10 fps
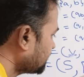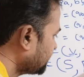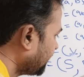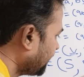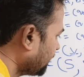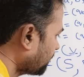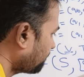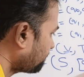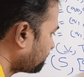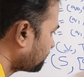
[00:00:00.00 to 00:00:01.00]
A
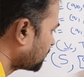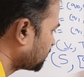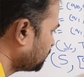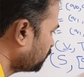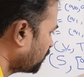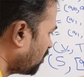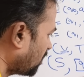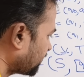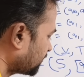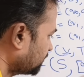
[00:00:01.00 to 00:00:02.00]
Q
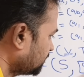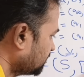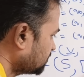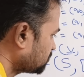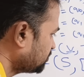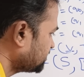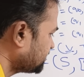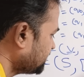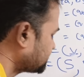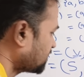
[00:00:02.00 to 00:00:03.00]
zero. So
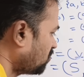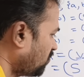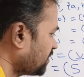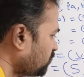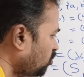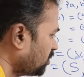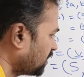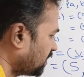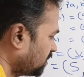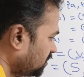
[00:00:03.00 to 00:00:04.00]
this is one more
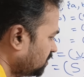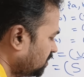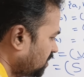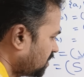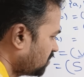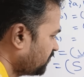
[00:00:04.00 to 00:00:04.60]
uh, uh,